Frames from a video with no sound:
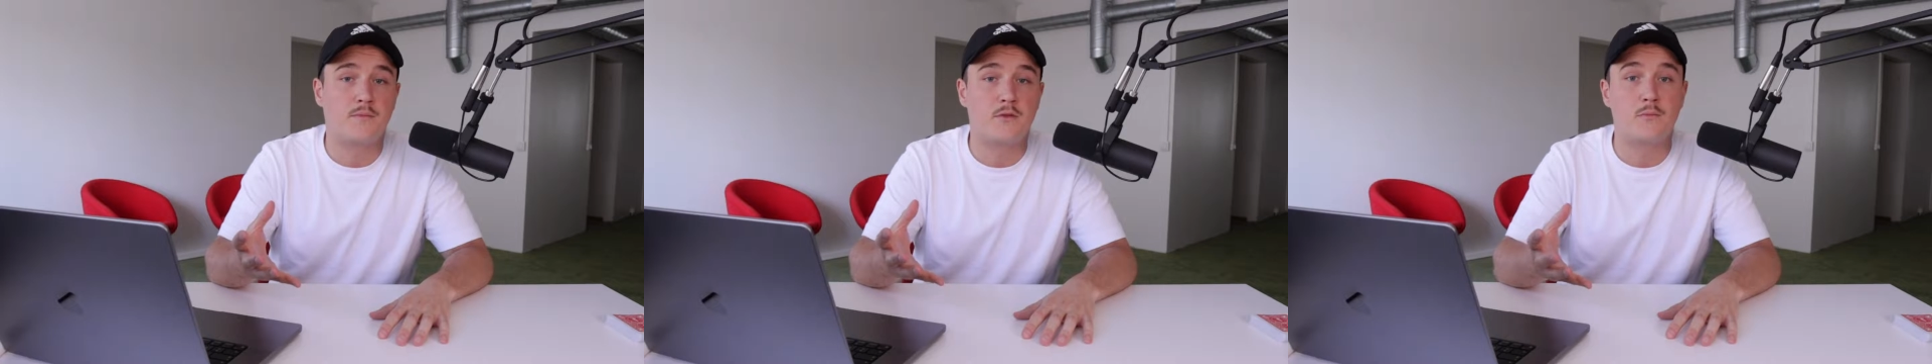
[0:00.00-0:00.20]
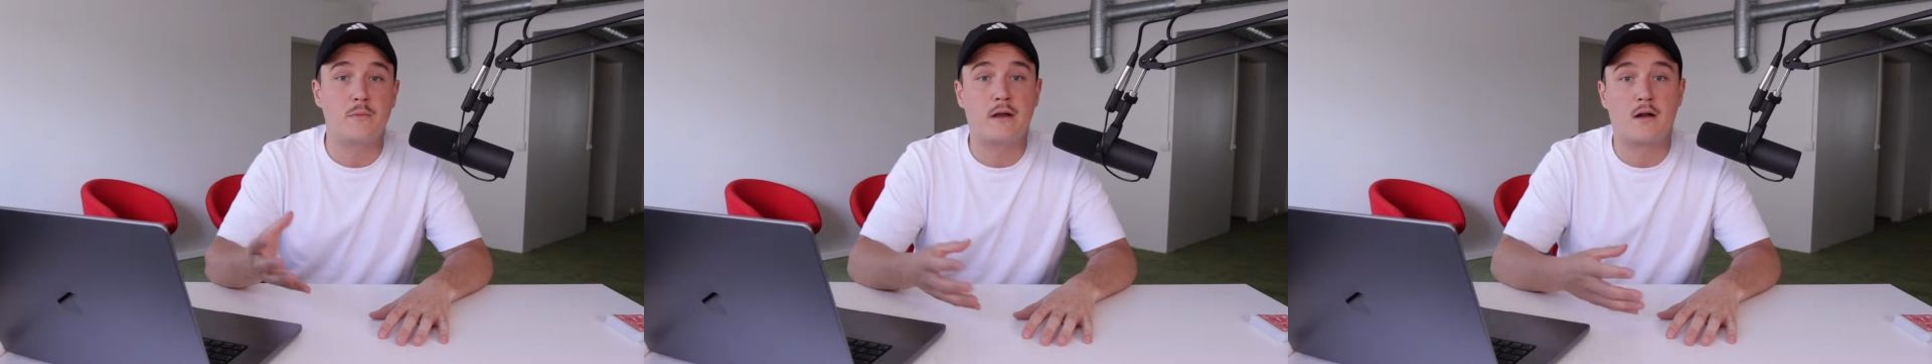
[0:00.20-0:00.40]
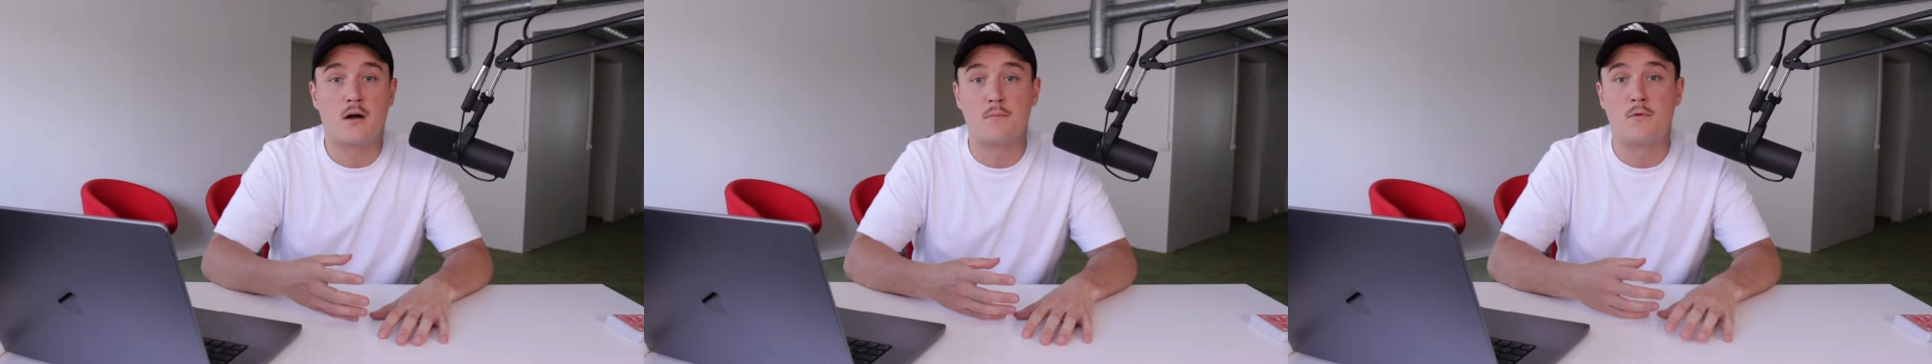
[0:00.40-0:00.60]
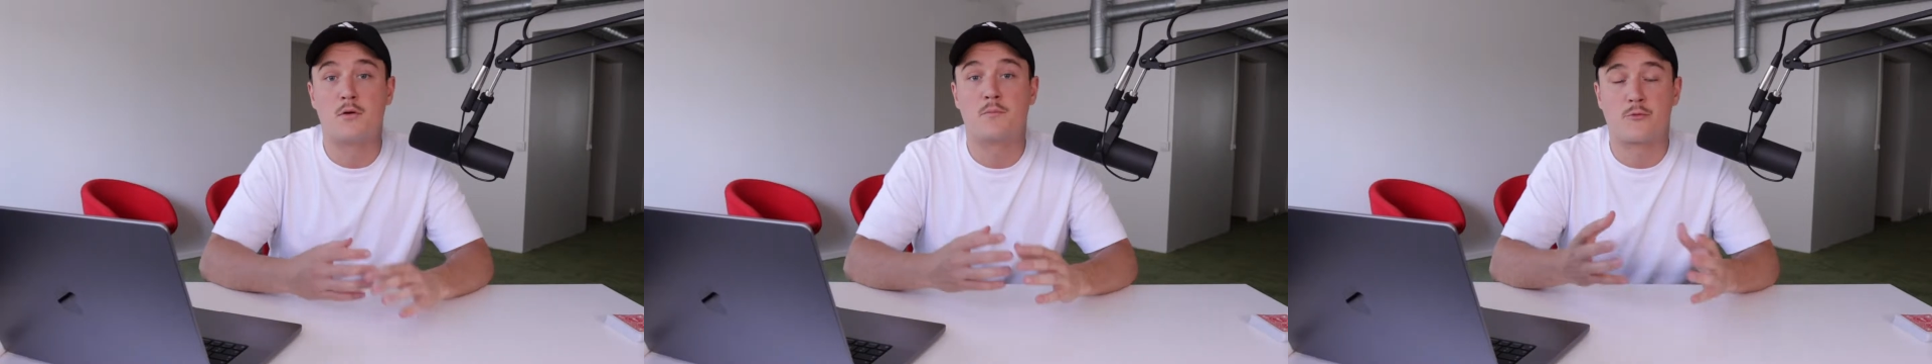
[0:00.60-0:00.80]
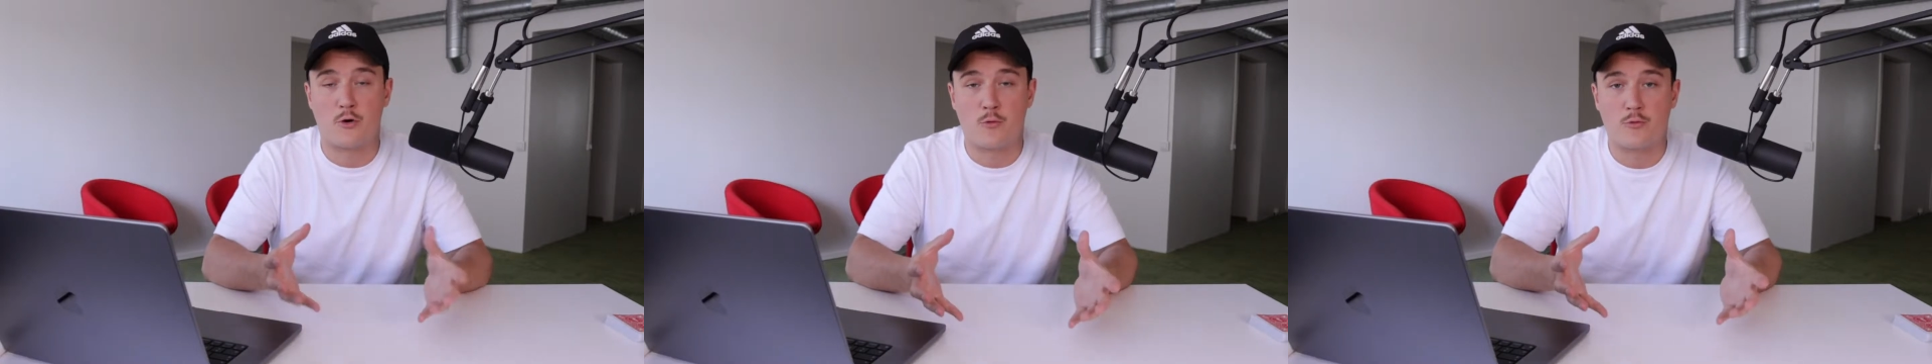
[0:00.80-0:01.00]
to become a
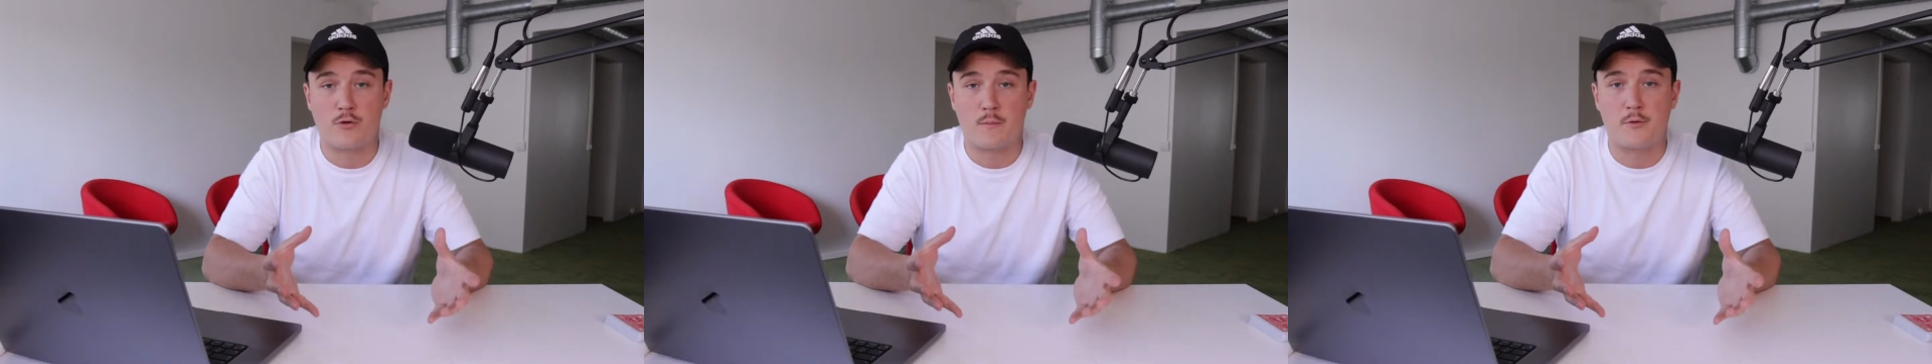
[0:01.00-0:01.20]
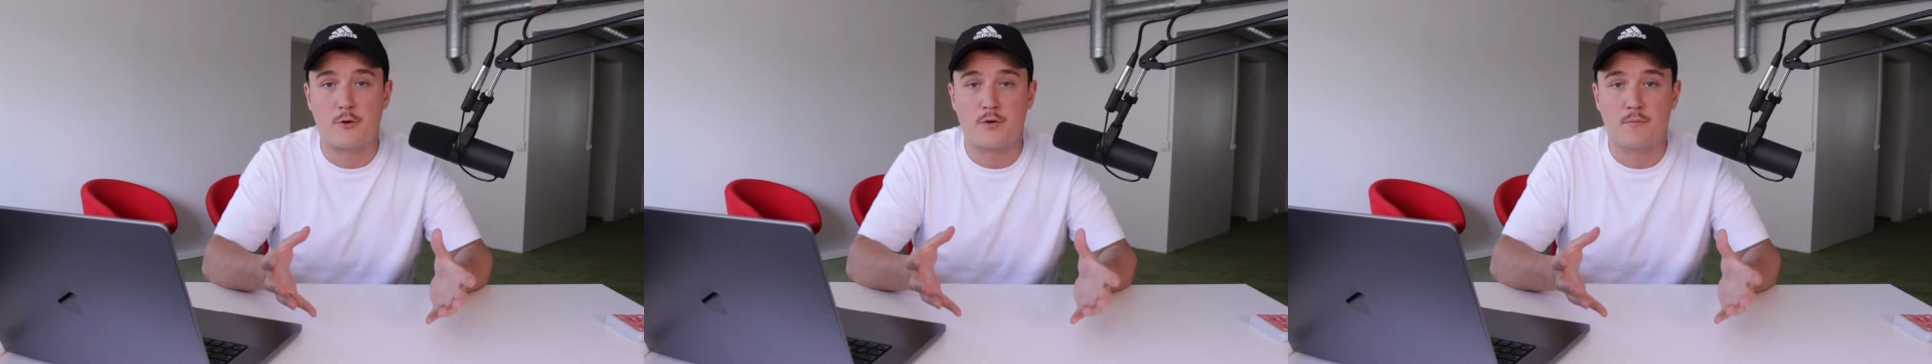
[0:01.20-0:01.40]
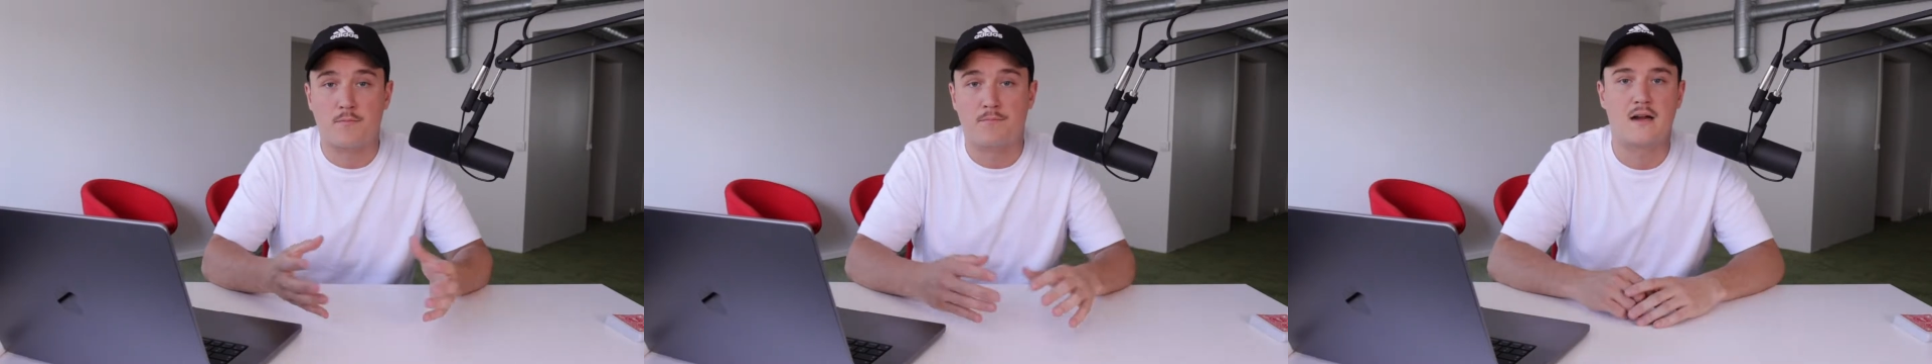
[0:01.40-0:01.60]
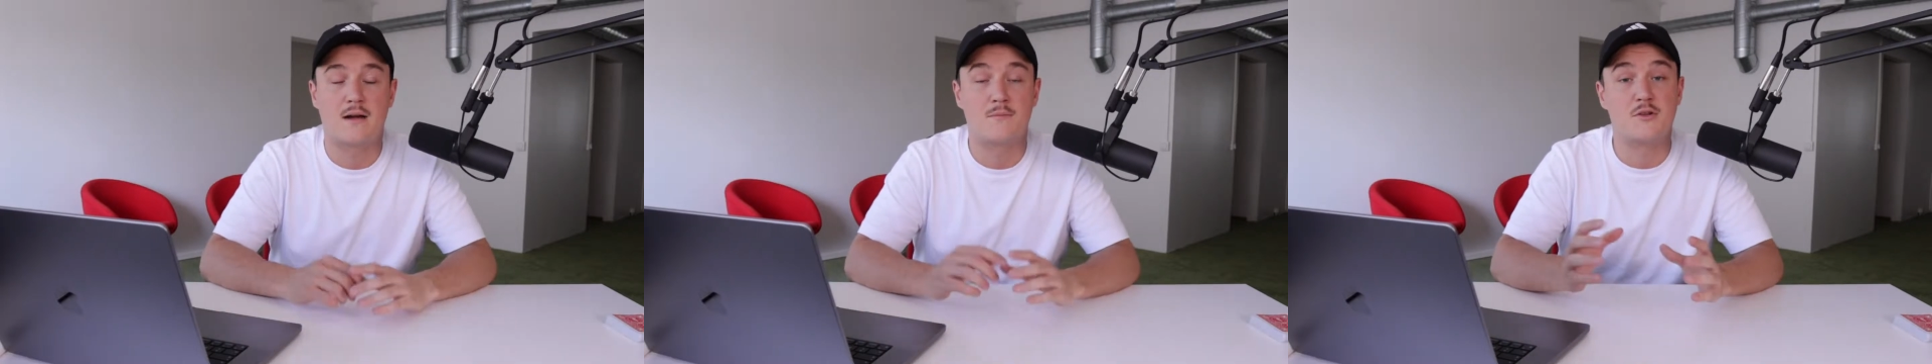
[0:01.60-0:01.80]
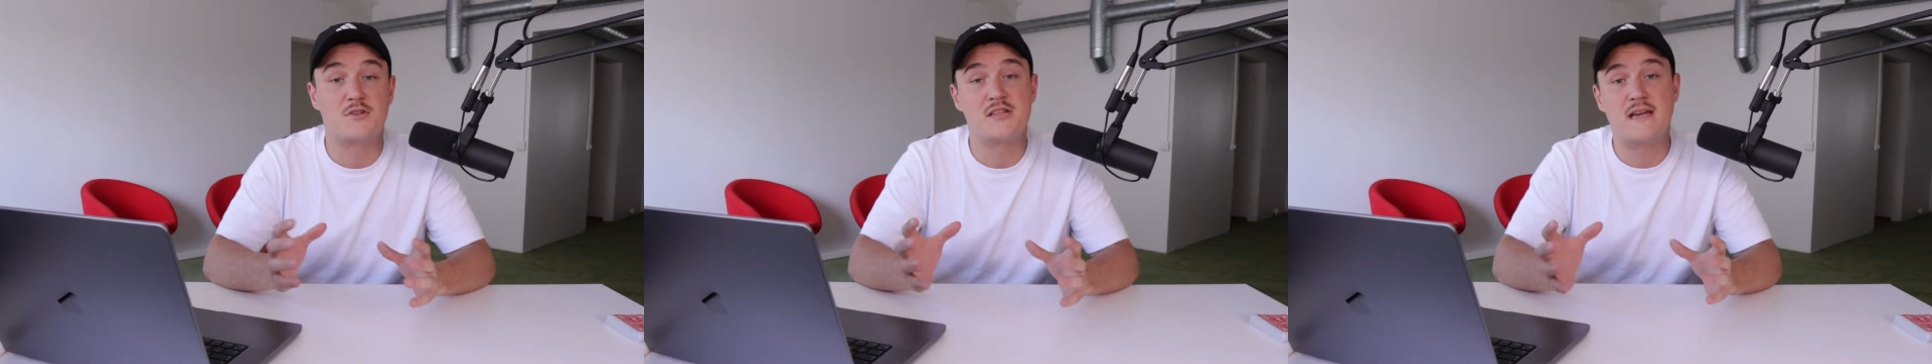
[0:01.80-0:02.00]
programmer. I'm
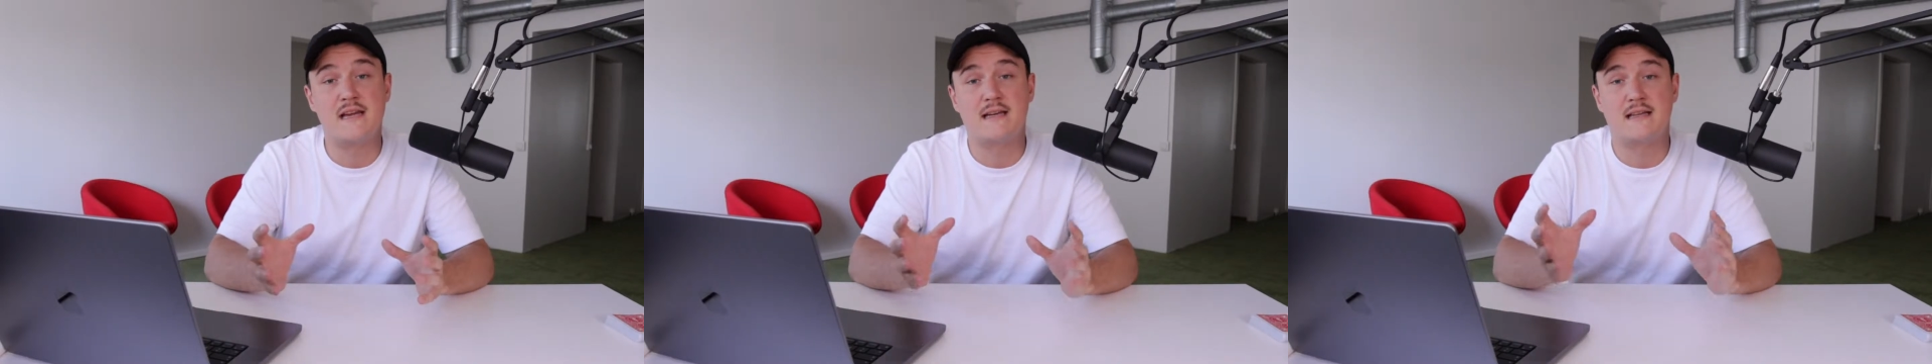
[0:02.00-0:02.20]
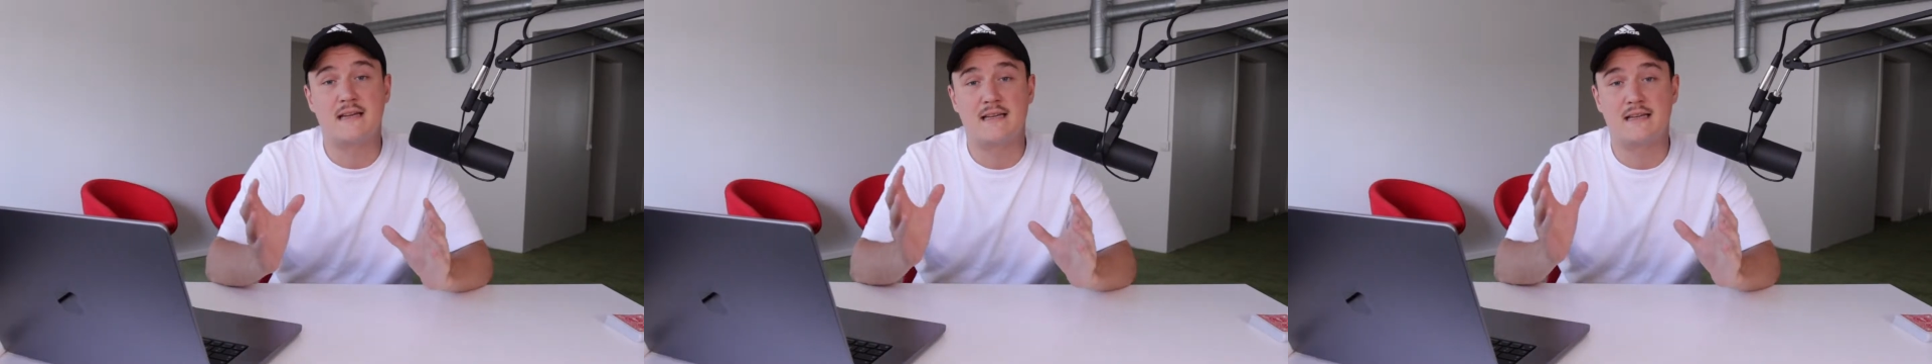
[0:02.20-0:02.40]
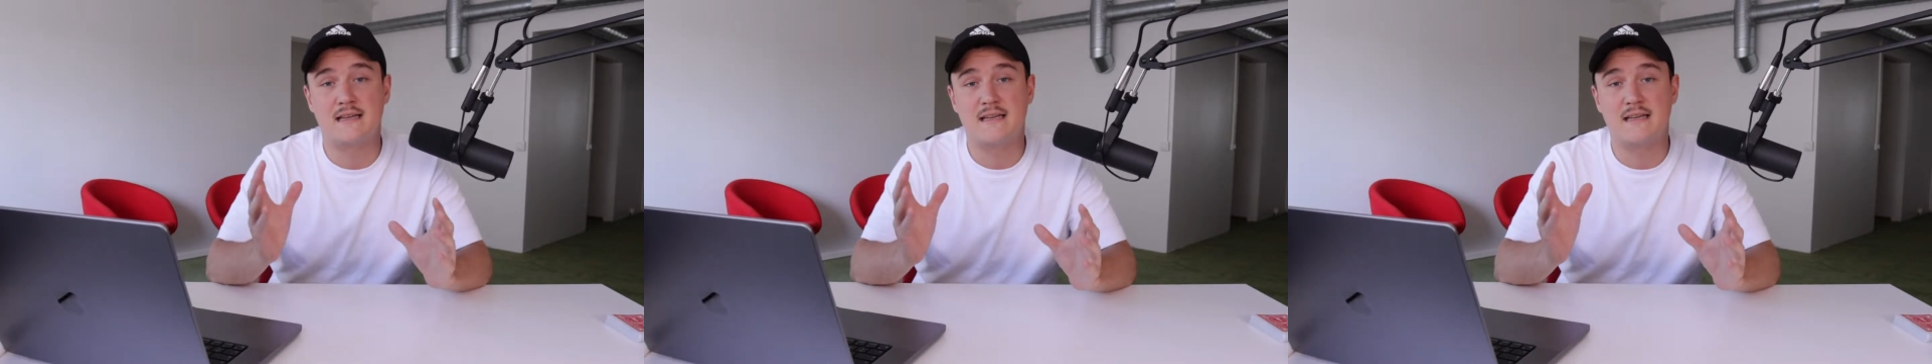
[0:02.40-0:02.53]
not saying that